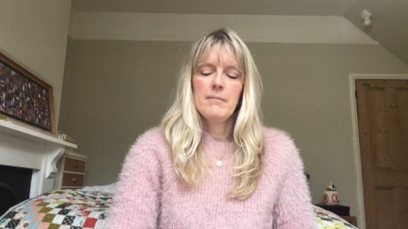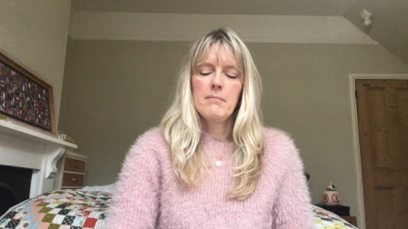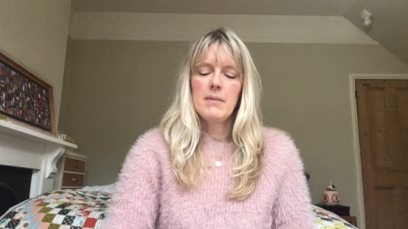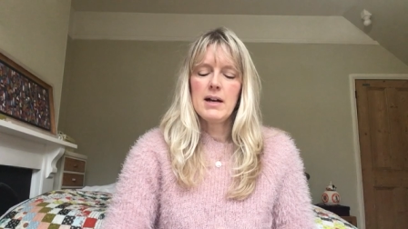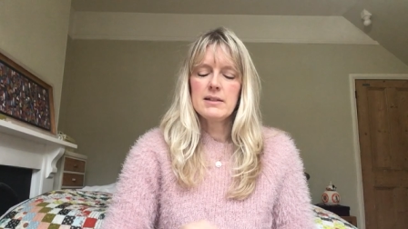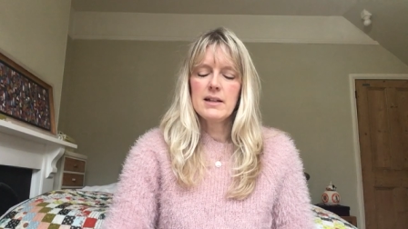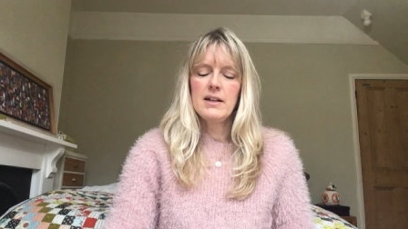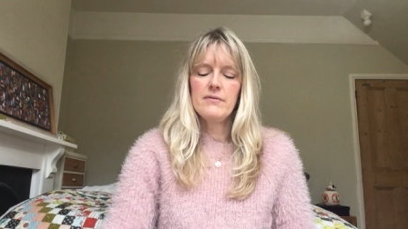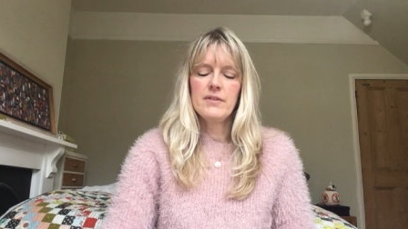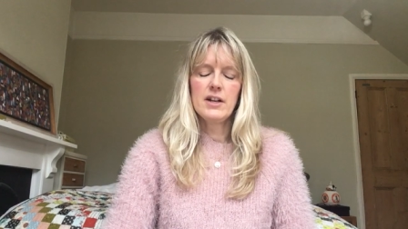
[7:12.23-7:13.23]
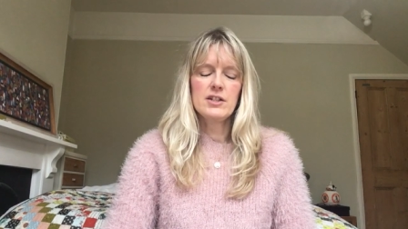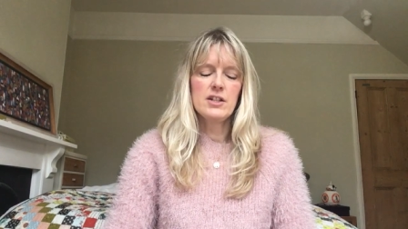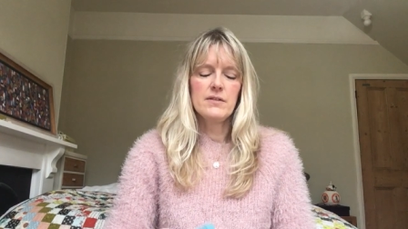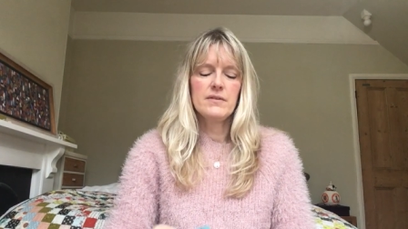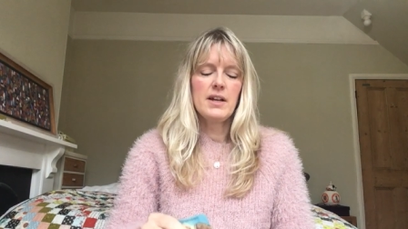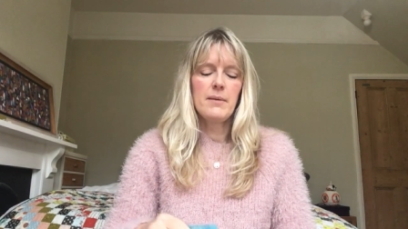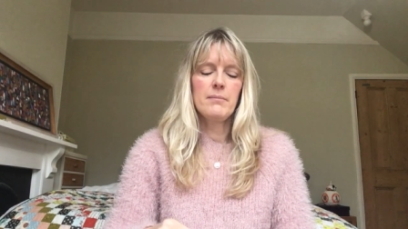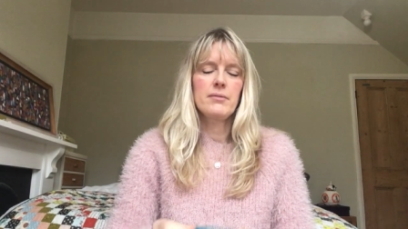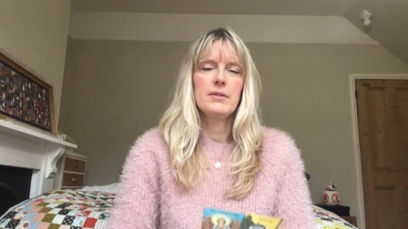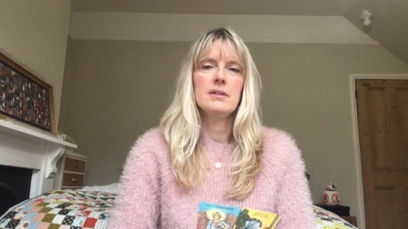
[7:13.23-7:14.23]
masculine version of
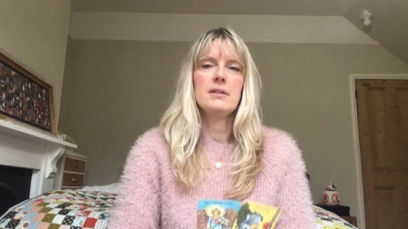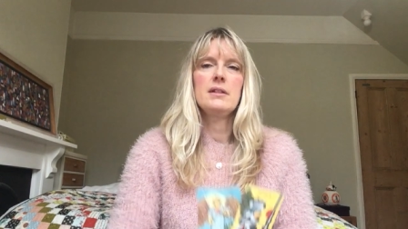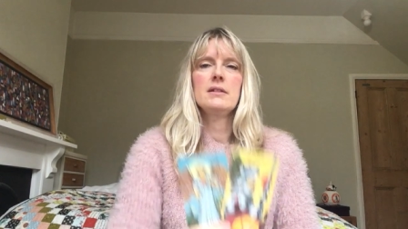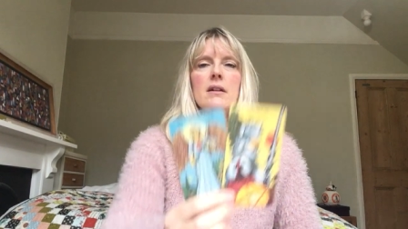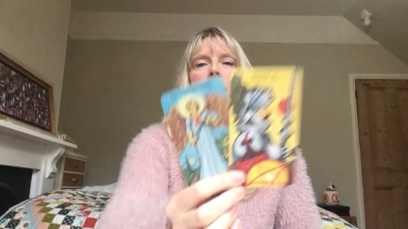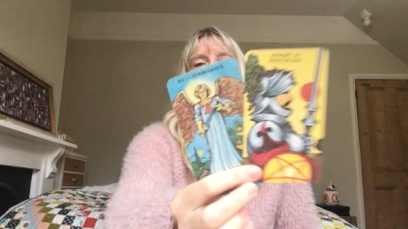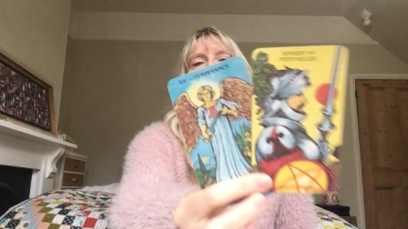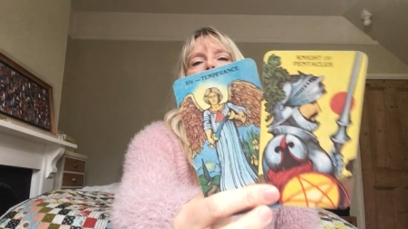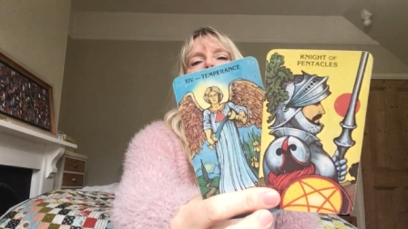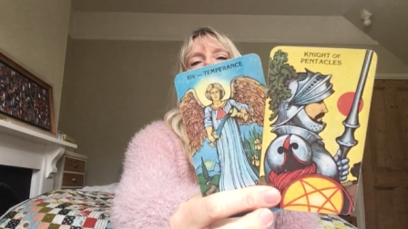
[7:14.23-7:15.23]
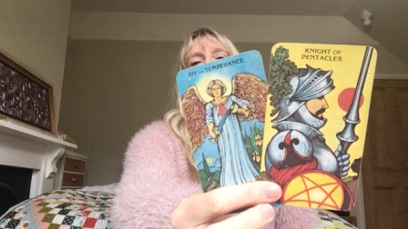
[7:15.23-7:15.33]
temperance. He's like, yeah, I'm